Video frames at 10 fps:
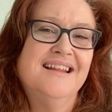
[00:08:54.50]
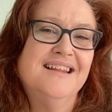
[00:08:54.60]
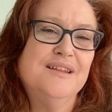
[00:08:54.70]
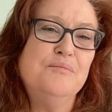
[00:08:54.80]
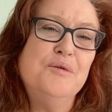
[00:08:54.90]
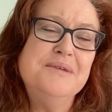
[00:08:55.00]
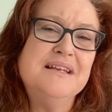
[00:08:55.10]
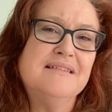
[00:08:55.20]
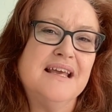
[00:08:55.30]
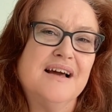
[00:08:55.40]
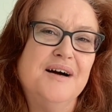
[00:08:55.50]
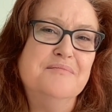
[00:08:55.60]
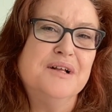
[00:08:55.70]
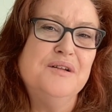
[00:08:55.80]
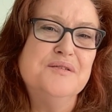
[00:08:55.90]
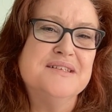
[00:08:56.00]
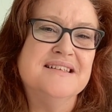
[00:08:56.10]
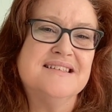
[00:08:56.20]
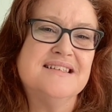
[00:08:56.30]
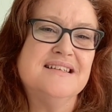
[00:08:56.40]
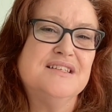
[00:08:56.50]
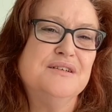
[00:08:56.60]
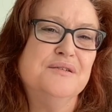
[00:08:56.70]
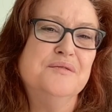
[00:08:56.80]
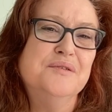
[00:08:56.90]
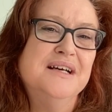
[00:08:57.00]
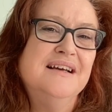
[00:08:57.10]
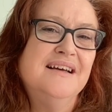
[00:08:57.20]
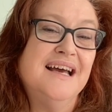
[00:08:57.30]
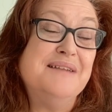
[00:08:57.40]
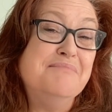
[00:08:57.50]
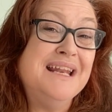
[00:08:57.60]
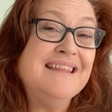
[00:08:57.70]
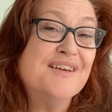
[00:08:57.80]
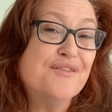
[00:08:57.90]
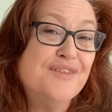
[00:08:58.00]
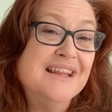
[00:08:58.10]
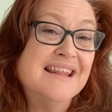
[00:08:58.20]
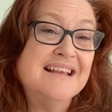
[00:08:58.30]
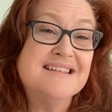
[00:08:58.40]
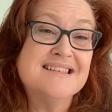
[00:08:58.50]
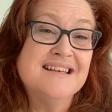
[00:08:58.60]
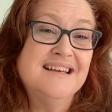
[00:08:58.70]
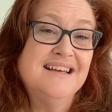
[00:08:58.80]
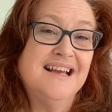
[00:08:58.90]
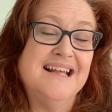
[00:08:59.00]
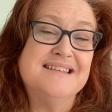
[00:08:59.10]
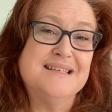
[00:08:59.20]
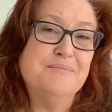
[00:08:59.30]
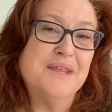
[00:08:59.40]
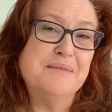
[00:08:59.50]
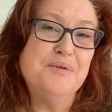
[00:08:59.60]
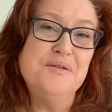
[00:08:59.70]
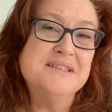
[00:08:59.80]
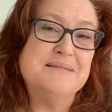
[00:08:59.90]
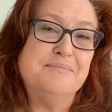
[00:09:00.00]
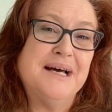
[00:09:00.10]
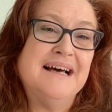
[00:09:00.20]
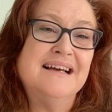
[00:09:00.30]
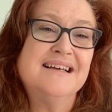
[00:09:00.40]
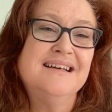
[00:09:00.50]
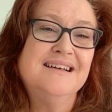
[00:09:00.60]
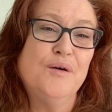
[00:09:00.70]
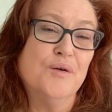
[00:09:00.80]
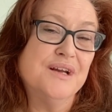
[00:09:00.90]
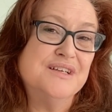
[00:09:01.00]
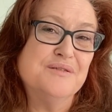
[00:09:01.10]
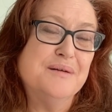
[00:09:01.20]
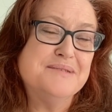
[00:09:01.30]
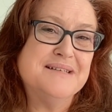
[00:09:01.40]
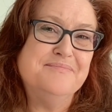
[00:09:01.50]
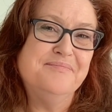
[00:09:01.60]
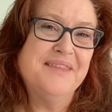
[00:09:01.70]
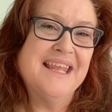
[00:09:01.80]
The moment they come closest to admitting their feelings and something pulls them back or interrupts them.